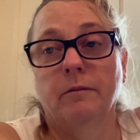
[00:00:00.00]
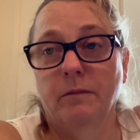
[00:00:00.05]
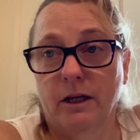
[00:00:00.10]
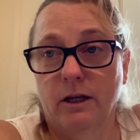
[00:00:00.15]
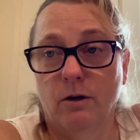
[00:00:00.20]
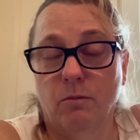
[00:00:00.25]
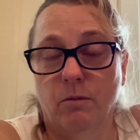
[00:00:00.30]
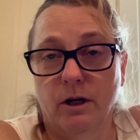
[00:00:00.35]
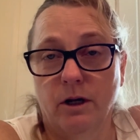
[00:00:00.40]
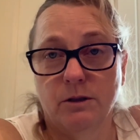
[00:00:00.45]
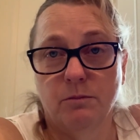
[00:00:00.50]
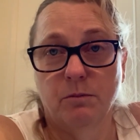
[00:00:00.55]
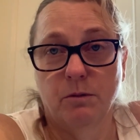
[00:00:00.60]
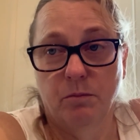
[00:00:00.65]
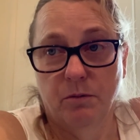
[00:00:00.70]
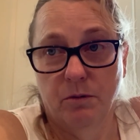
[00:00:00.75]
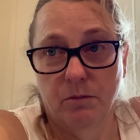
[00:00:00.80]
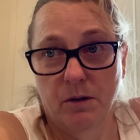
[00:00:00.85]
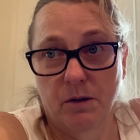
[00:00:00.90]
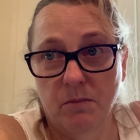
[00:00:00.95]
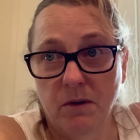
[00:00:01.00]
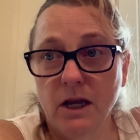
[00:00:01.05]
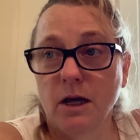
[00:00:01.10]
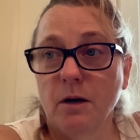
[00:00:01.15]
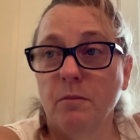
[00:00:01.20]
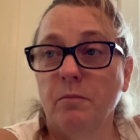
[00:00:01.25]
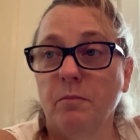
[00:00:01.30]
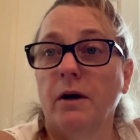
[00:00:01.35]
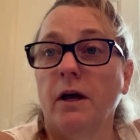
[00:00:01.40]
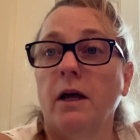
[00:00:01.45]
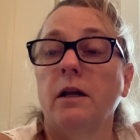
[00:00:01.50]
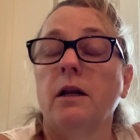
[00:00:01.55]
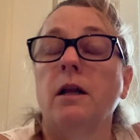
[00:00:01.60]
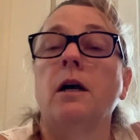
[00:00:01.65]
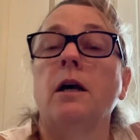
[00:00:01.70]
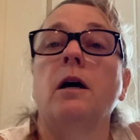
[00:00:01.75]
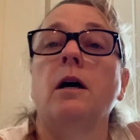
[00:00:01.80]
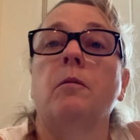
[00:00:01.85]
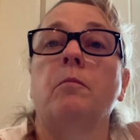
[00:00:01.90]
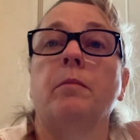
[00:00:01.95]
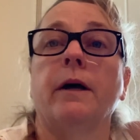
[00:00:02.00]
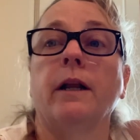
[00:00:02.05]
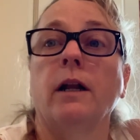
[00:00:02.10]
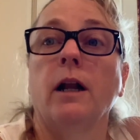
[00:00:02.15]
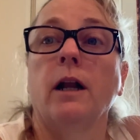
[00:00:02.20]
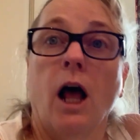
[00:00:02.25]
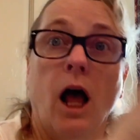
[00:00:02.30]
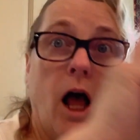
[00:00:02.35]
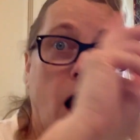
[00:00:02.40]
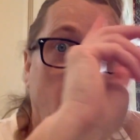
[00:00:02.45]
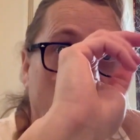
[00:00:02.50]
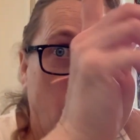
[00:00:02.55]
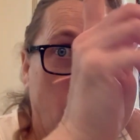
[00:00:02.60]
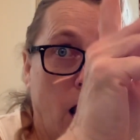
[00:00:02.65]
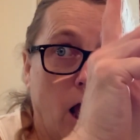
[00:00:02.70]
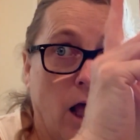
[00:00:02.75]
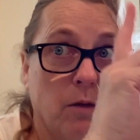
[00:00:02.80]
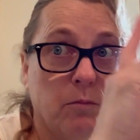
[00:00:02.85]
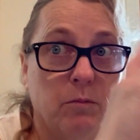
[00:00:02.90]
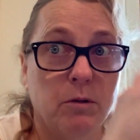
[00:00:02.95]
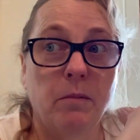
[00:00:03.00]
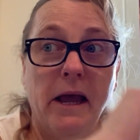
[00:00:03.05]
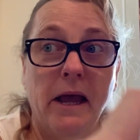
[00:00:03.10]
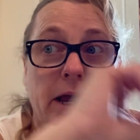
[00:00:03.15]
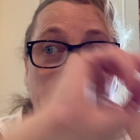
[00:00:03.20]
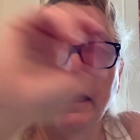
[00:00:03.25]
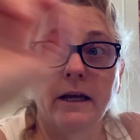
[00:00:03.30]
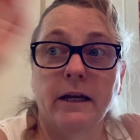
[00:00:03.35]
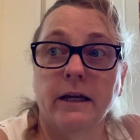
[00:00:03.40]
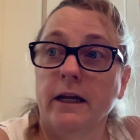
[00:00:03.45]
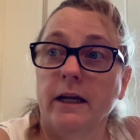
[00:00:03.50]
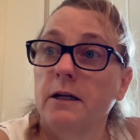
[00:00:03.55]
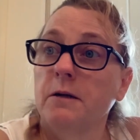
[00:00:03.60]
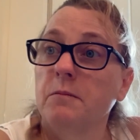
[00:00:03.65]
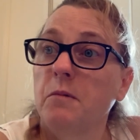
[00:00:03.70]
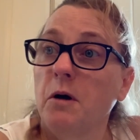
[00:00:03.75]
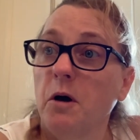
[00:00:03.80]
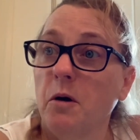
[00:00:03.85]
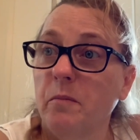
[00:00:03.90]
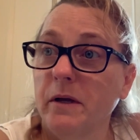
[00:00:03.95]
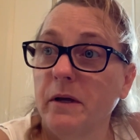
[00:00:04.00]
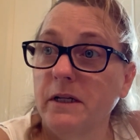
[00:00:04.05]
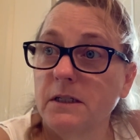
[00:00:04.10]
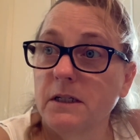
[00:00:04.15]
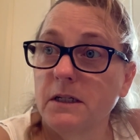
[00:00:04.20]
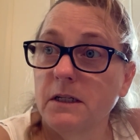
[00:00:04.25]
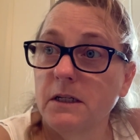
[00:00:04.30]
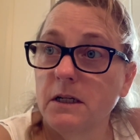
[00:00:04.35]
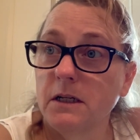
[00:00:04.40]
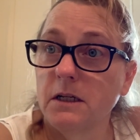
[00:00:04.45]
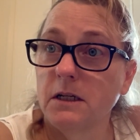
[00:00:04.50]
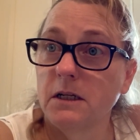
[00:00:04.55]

make you watch me put my makeup on, but I'll be back in a moment.